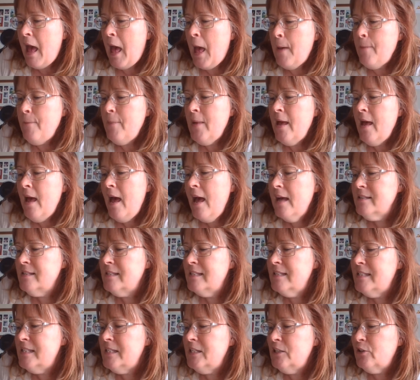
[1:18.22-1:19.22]
M has
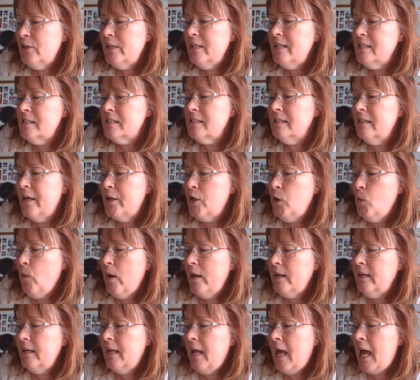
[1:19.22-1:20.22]
a serious letter
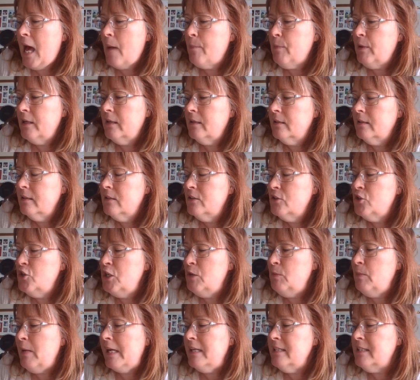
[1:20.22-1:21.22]
writing habit.
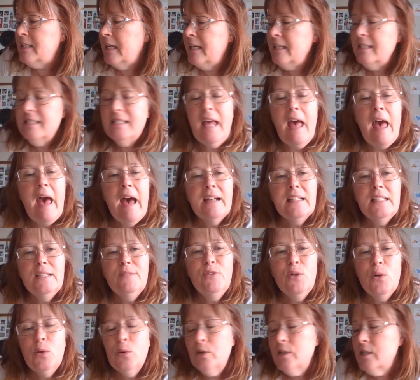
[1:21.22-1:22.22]
She maintains
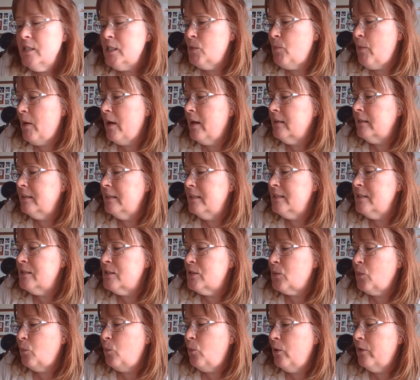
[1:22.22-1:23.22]
active
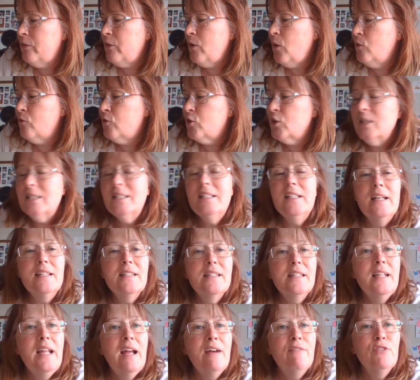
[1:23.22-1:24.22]
correspondence with over a
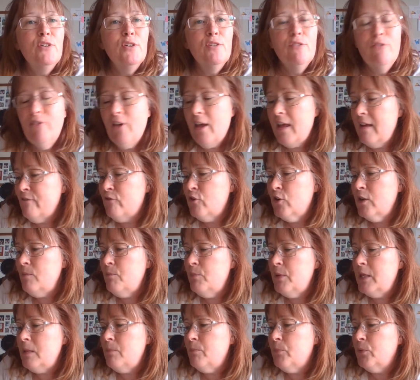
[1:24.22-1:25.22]
dozen of her
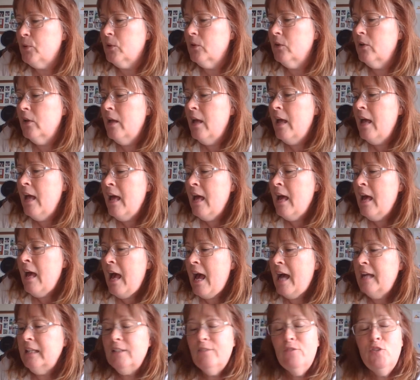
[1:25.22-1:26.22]
favorite people.
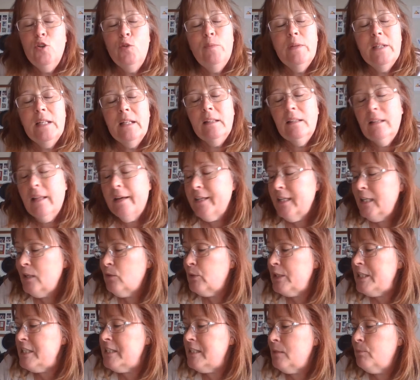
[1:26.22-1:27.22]
And if you've been a lucky
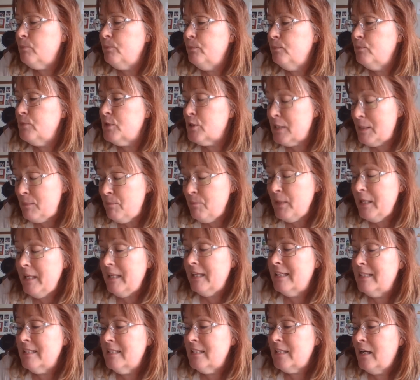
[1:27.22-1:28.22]

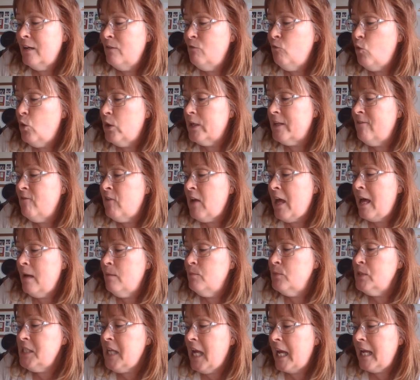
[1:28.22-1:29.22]
recipient of one of
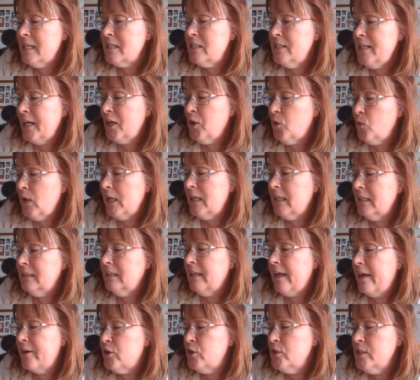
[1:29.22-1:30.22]
M's hand-decorated
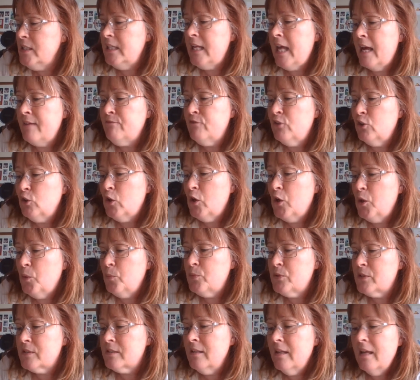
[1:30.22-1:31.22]
letters and
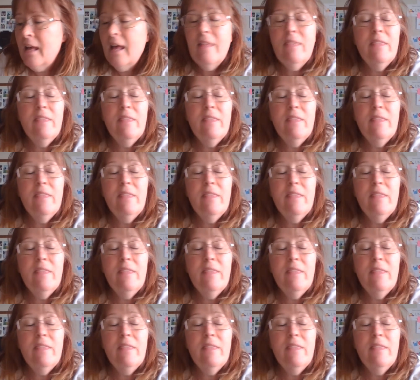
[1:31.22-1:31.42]
envelopes,